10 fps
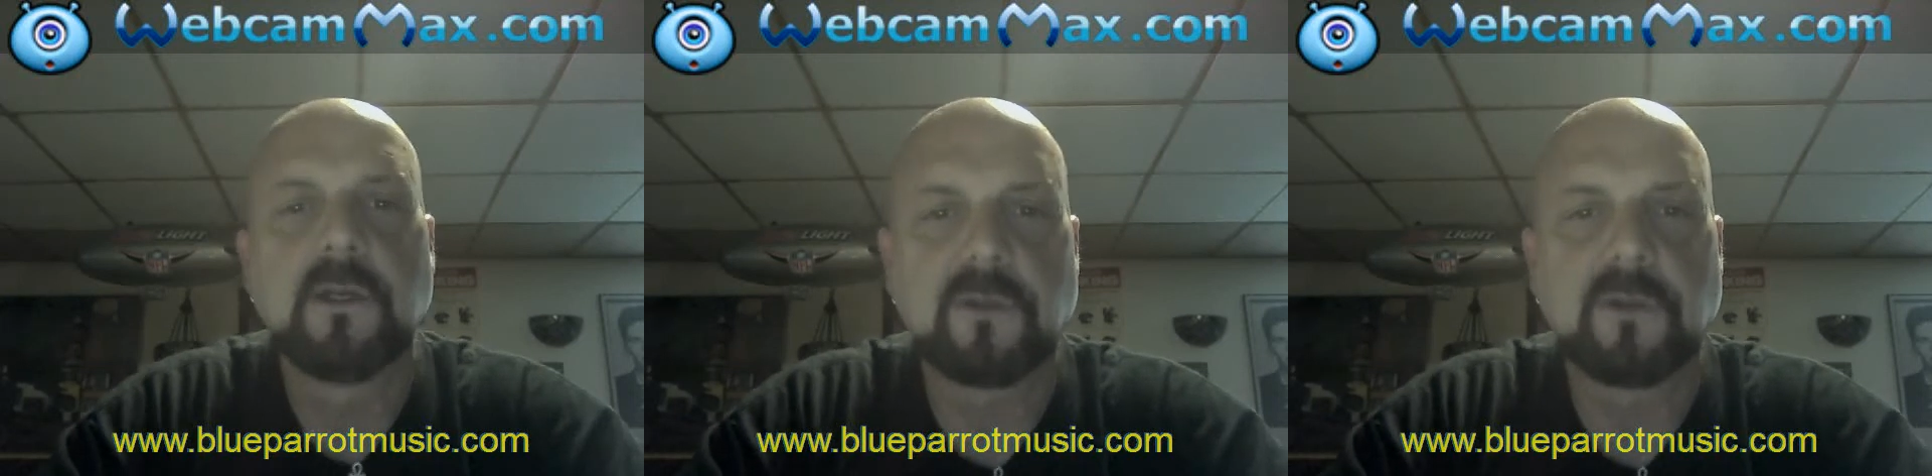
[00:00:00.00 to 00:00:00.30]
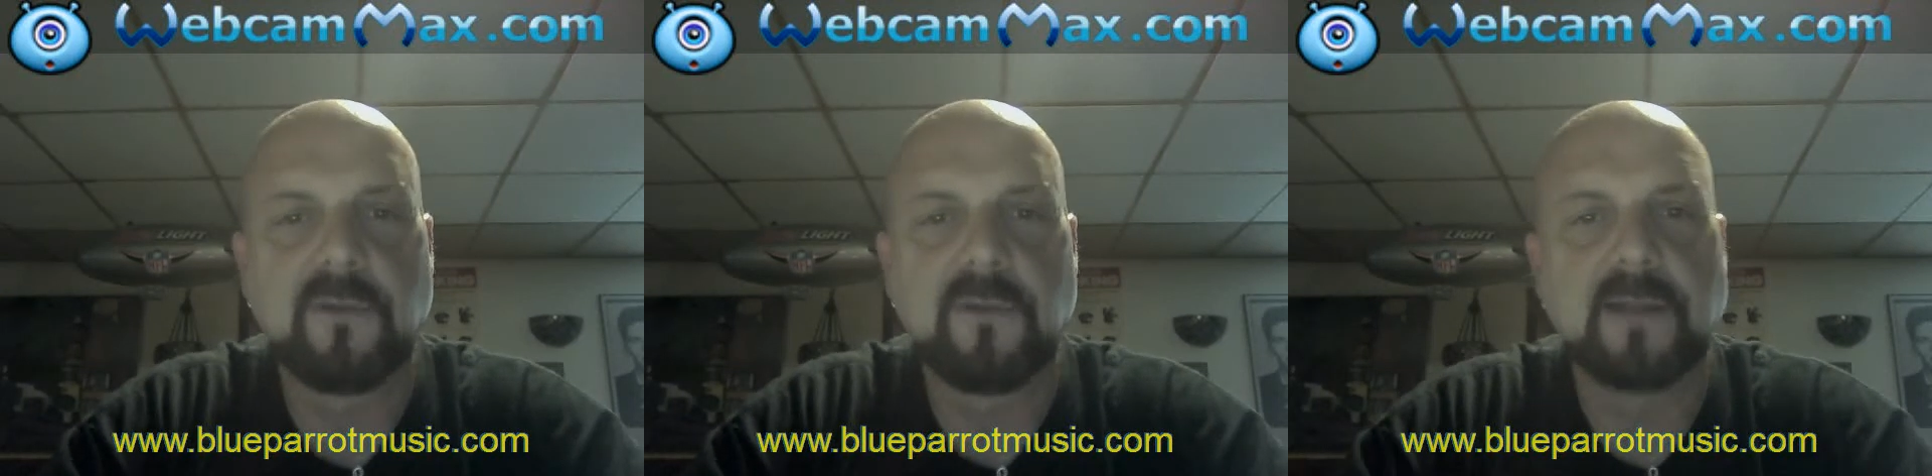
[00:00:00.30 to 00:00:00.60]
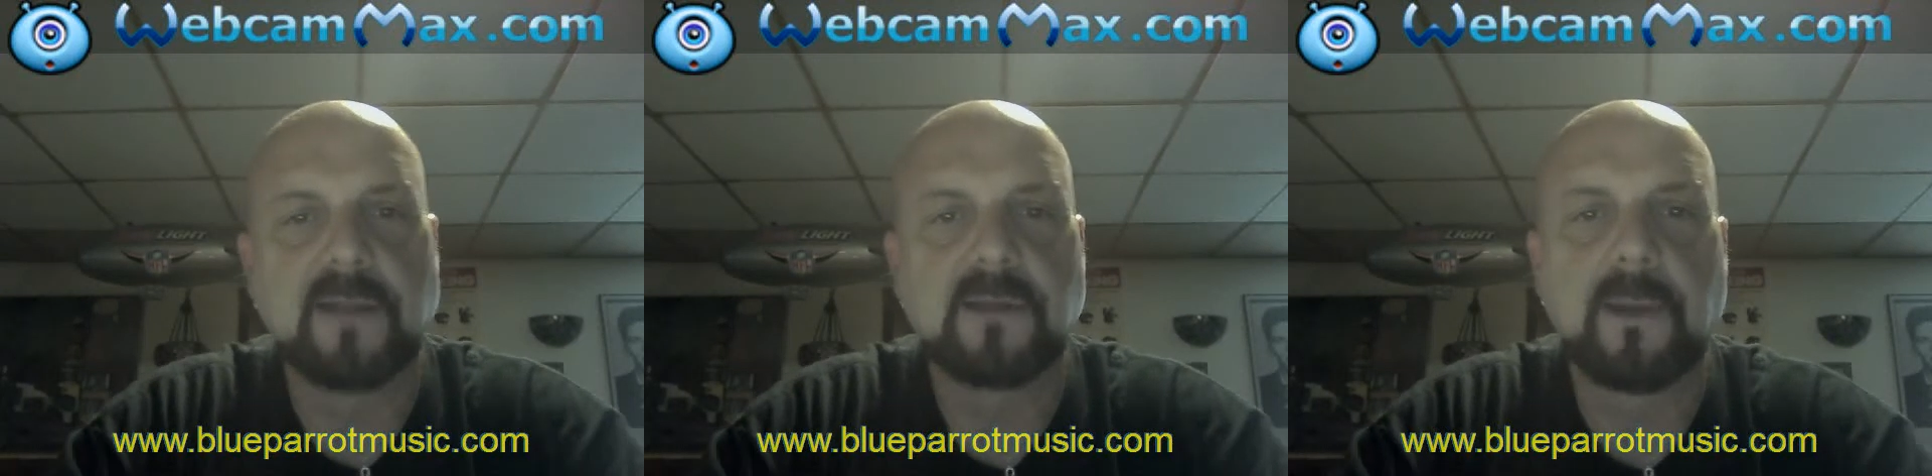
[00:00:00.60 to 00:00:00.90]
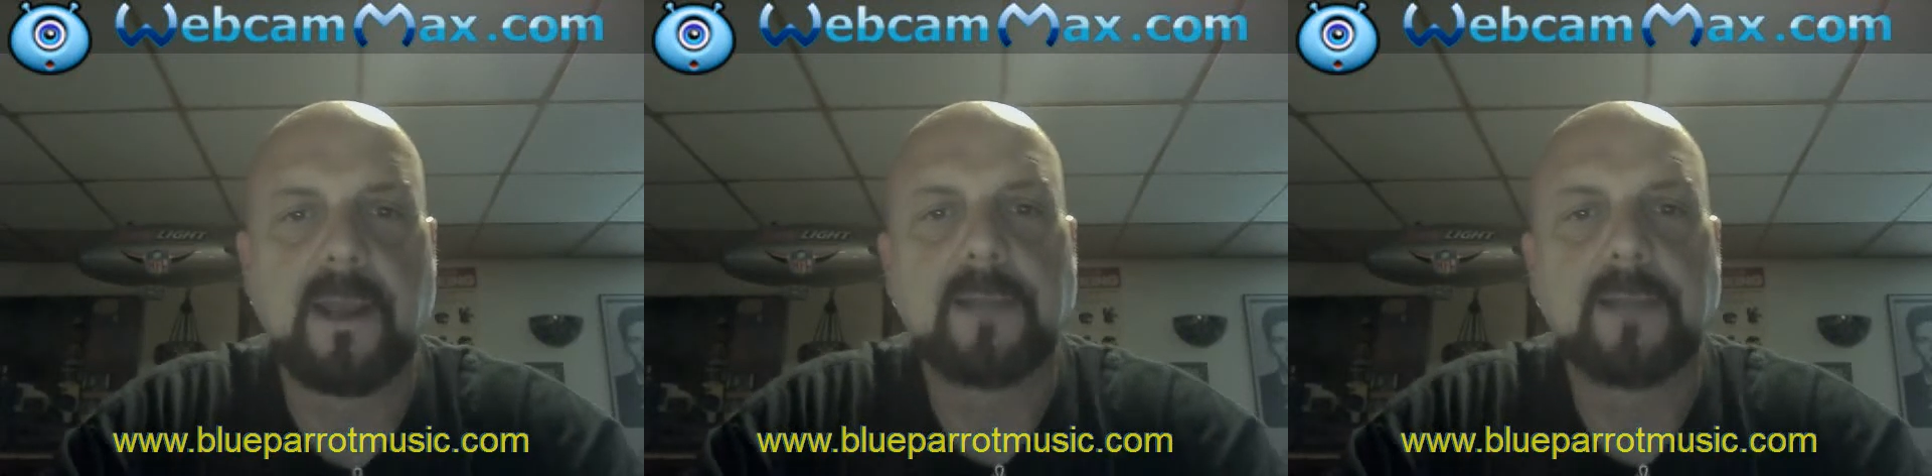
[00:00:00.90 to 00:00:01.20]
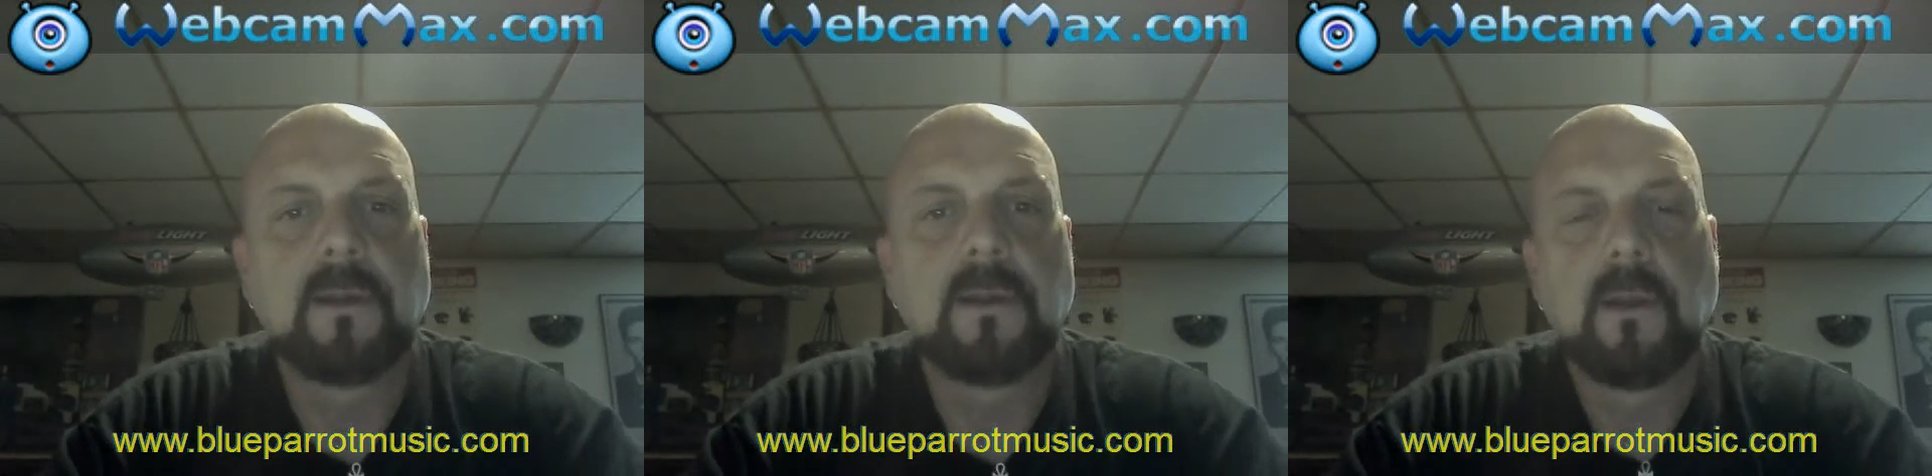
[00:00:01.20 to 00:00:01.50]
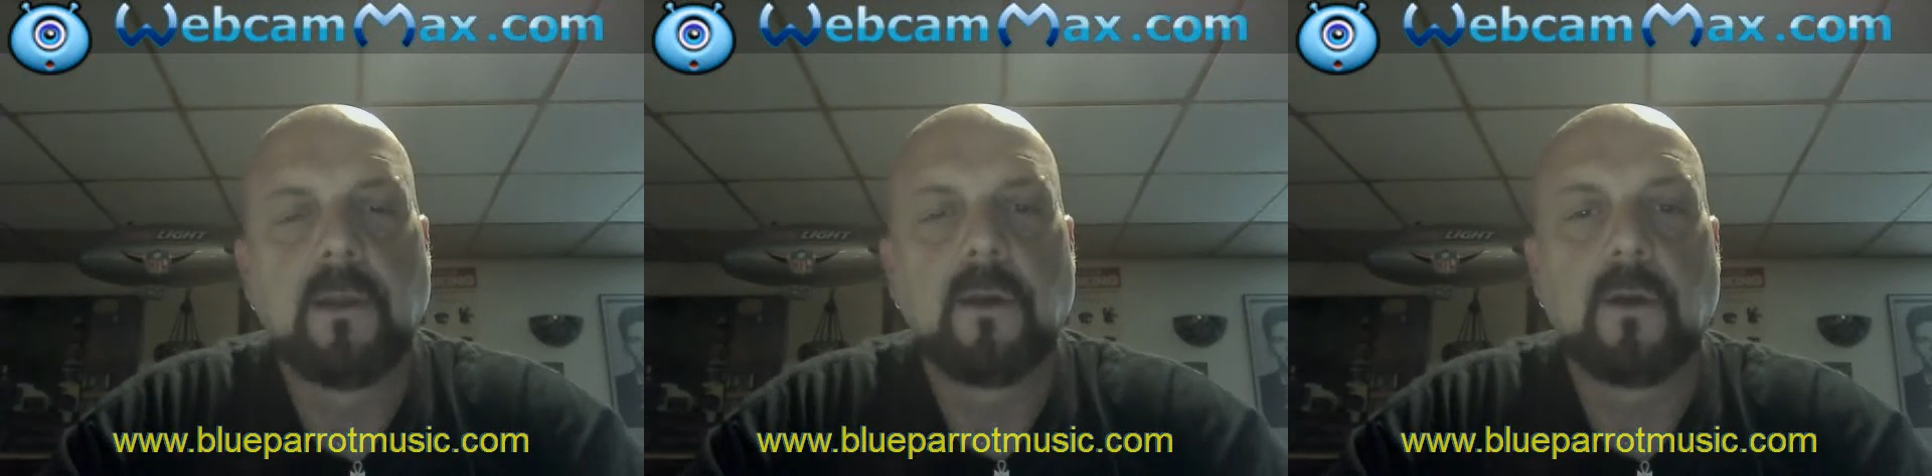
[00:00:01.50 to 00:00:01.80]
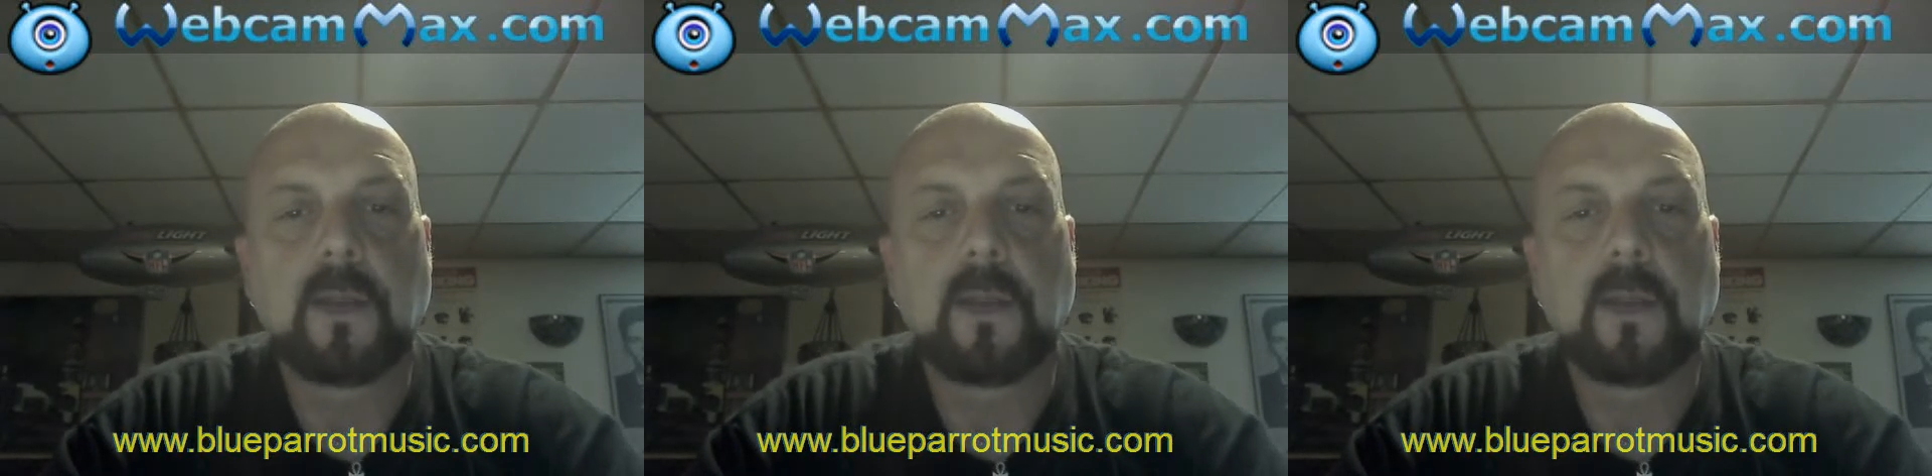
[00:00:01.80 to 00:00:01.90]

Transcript: So give me a heads up on that.